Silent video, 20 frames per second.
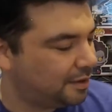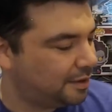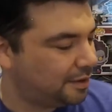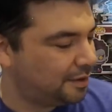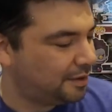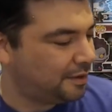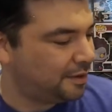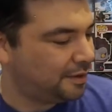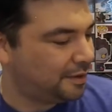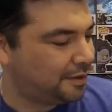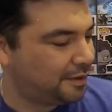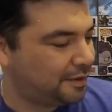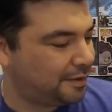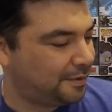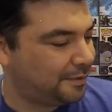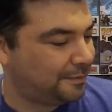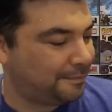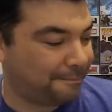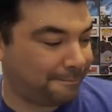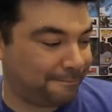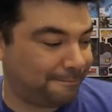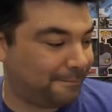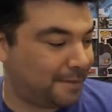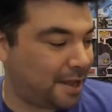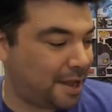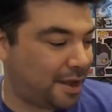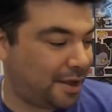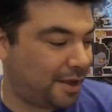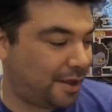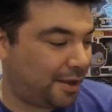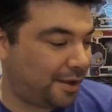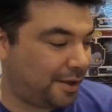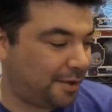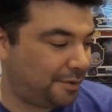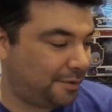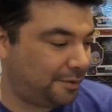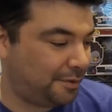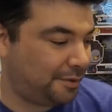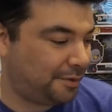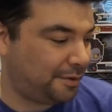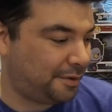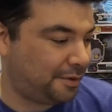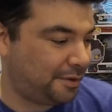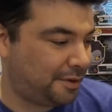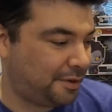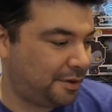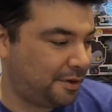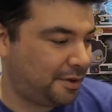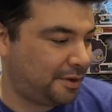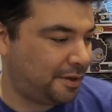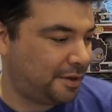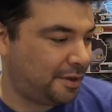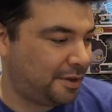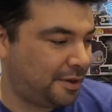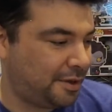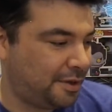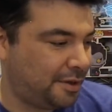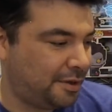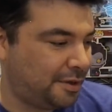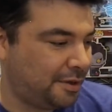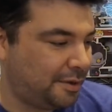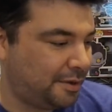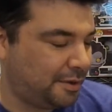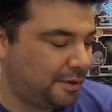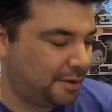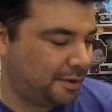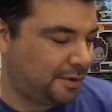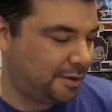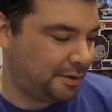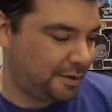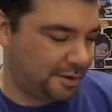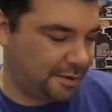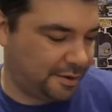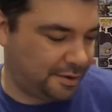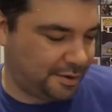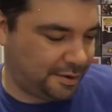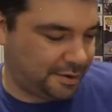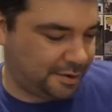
The person shown says nothing.